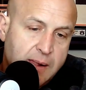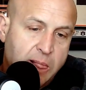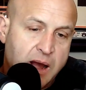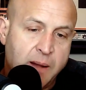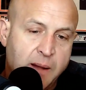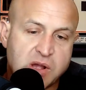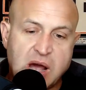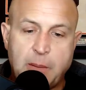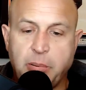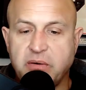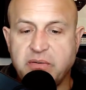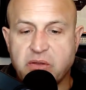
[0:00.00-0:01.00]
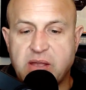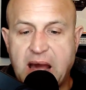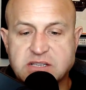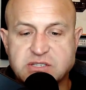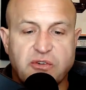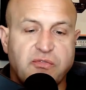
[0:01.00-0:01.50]
A couple of other
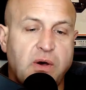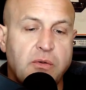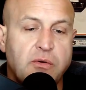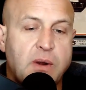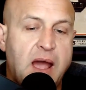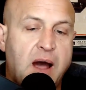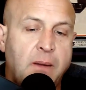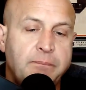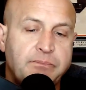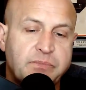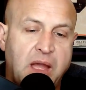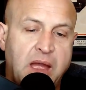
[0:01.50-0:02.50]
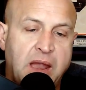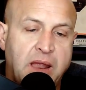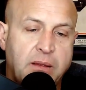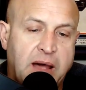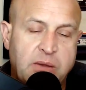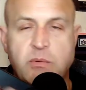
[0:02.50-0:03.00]
guys that are floating around,
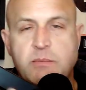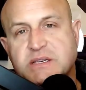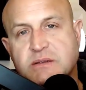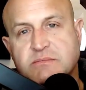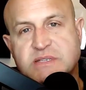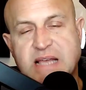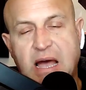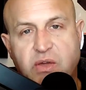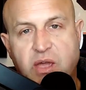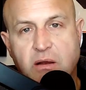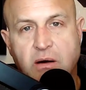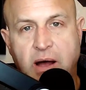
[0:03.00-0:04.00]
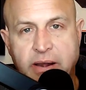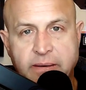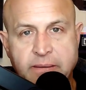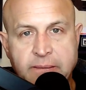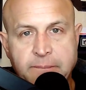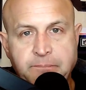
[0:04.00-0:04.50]
like we mentioned, South
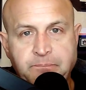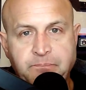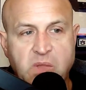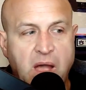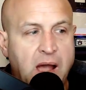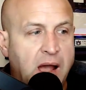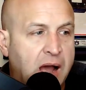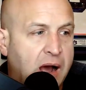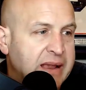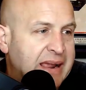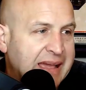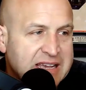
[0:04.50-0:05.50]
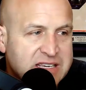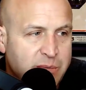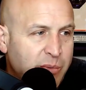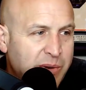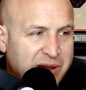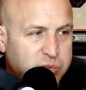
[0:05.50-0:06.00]
Carolina. And I guess,
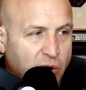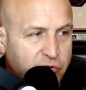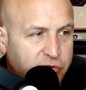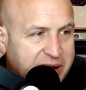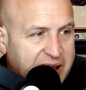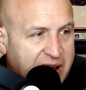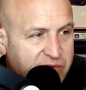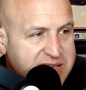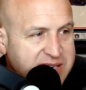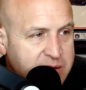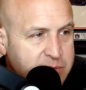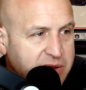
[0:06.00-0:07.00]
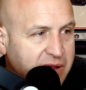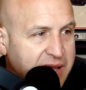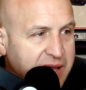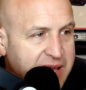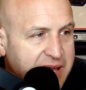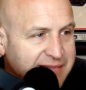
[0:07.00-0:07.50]
we could roll through like every team in the
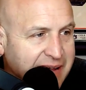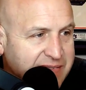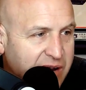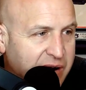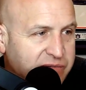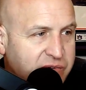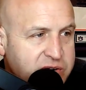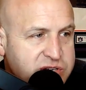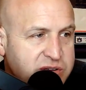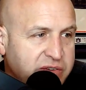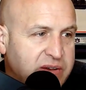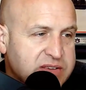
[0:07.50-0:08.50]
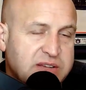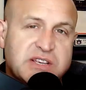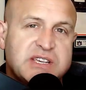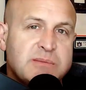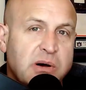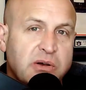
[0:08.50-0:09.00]
league and like their adversity they're going to face.
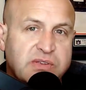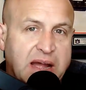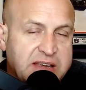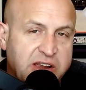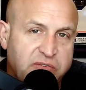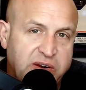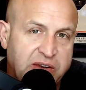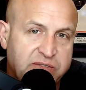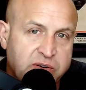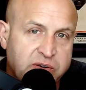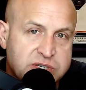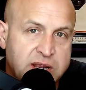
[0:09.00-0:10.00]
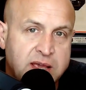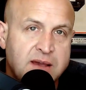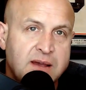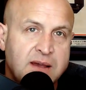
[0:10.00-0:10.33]
Like Jimbo's got different adversity.